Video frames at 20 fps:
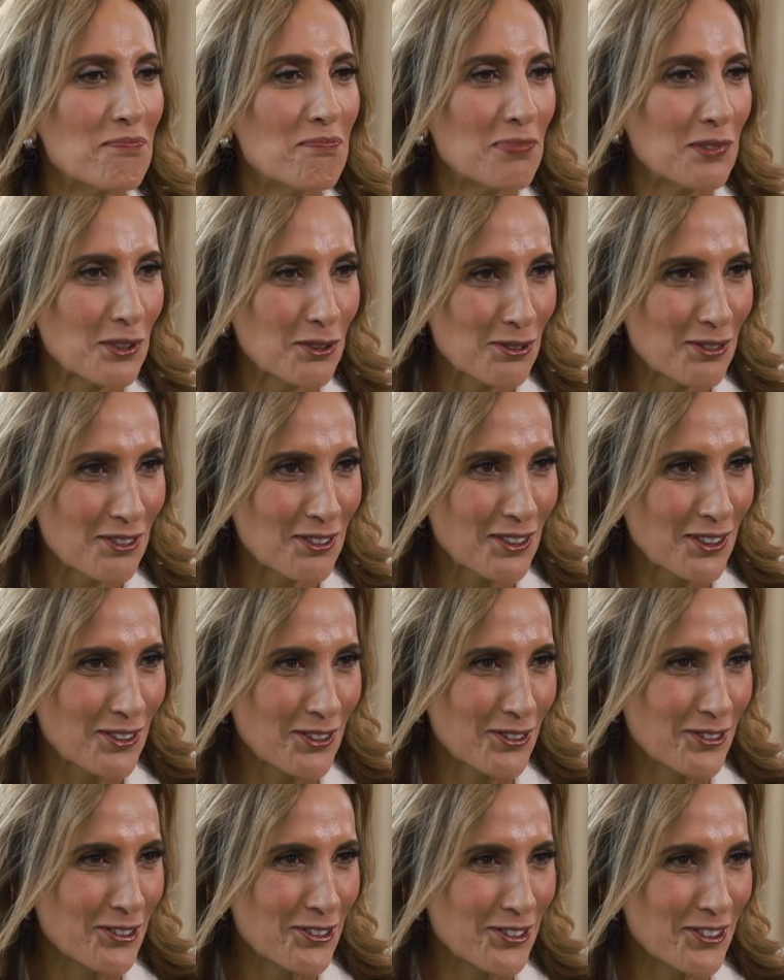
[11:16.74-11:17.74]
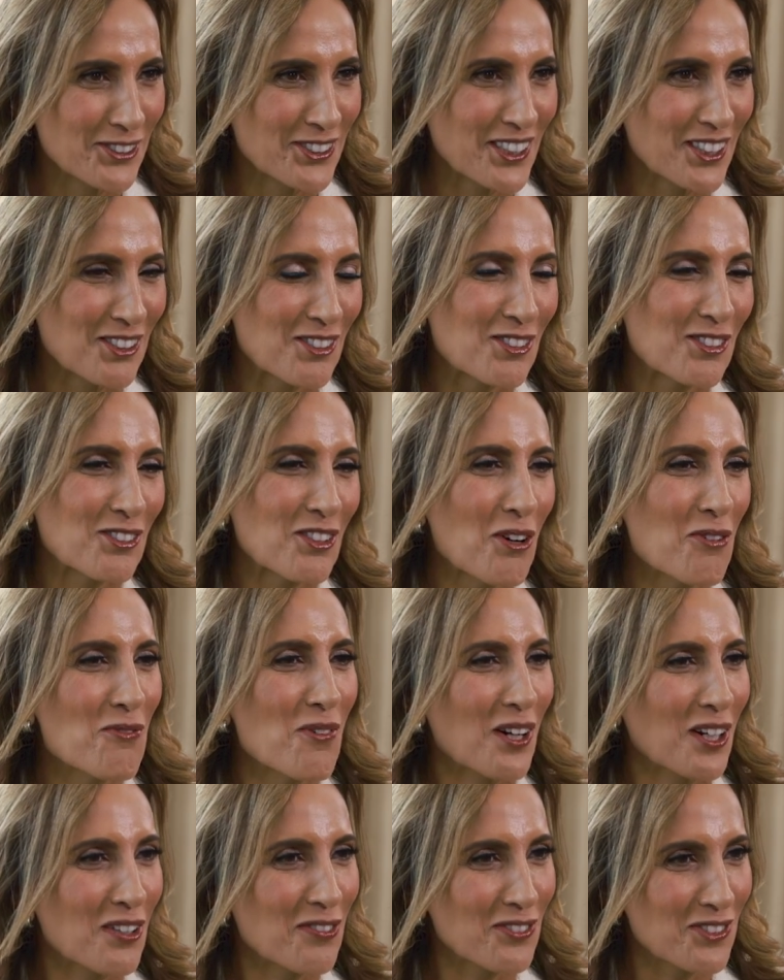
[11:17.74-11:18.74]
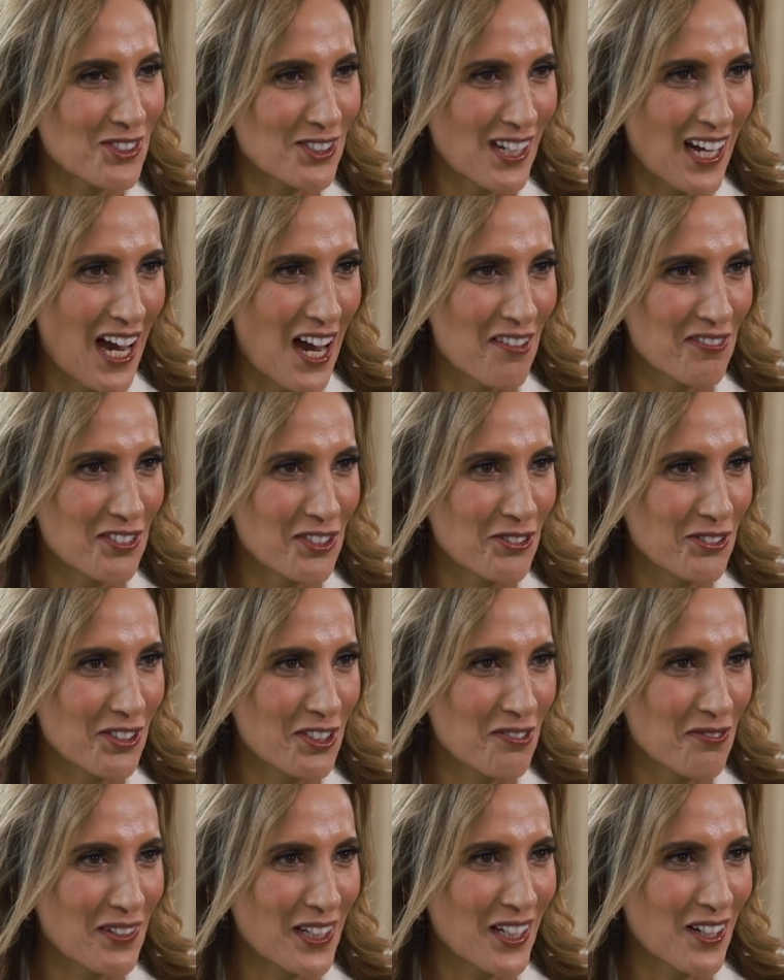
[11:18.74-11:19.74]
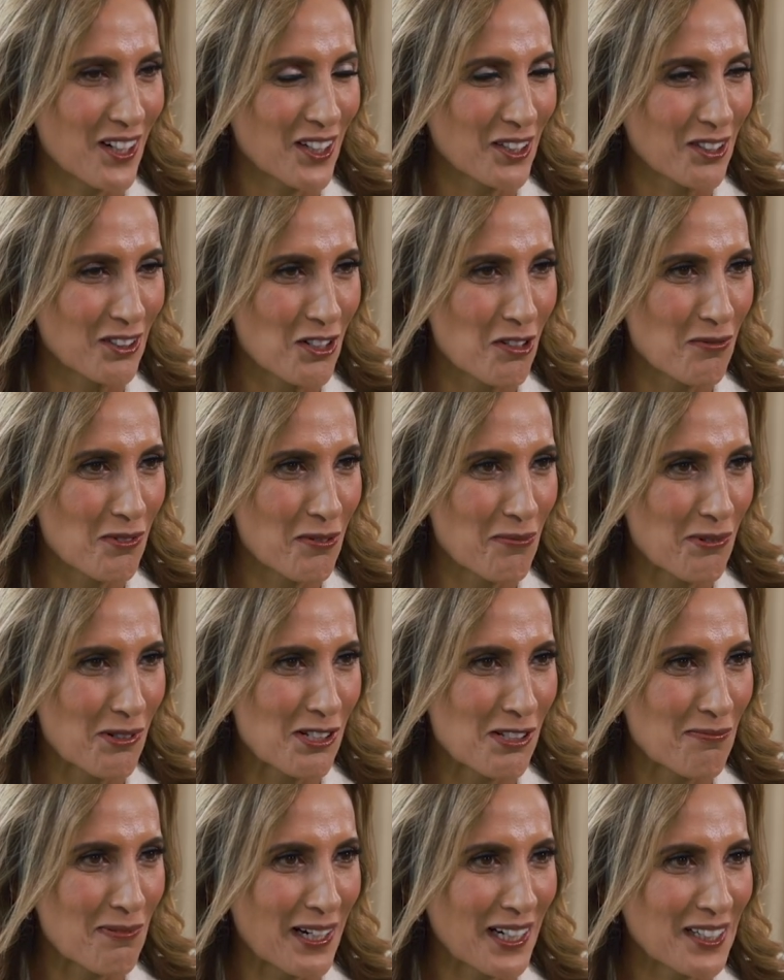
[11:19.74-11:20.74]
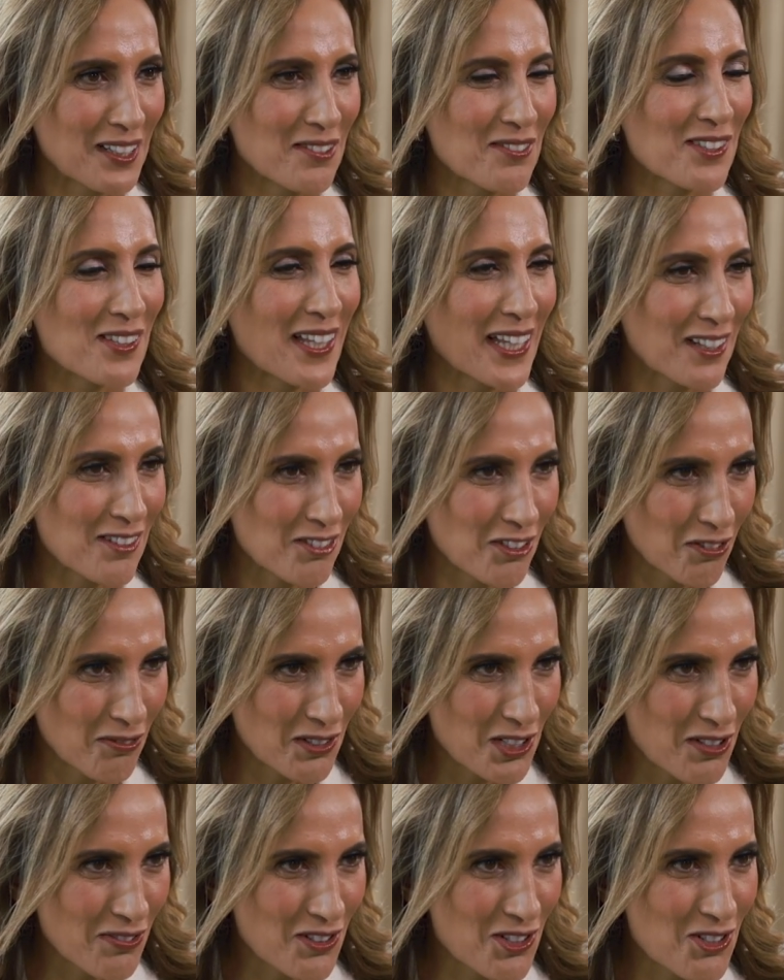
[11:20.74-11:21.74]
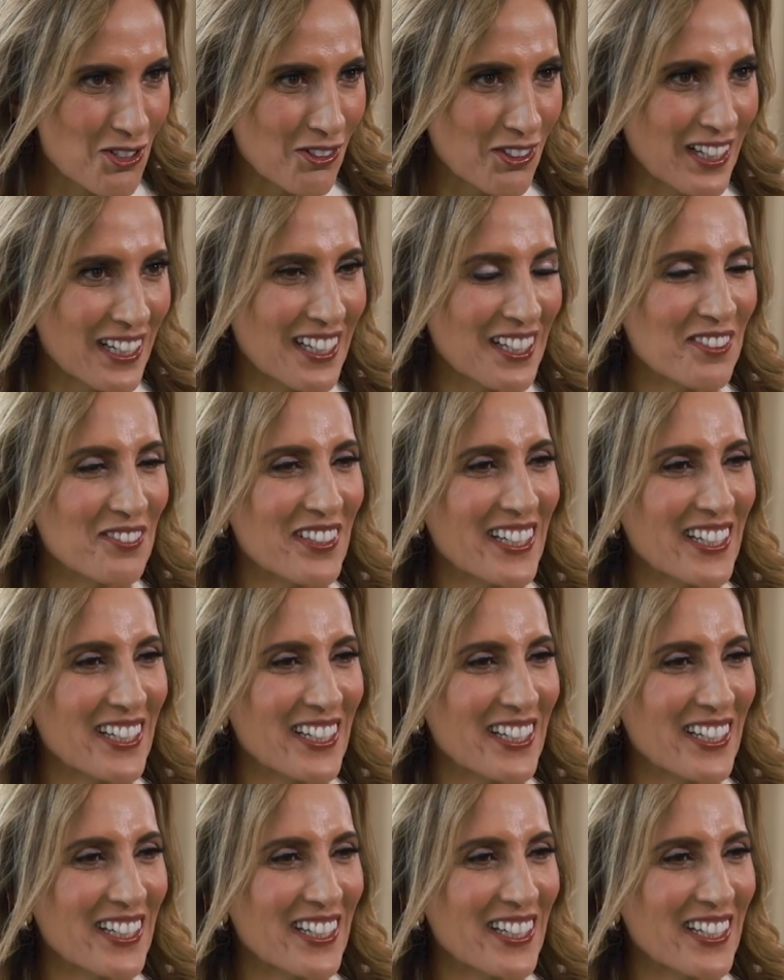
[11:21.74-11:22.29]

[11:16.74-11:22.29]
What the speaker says: Bruce Gould, it's so wonderful to have you with me on Global Perspectives. Thanks so much for joining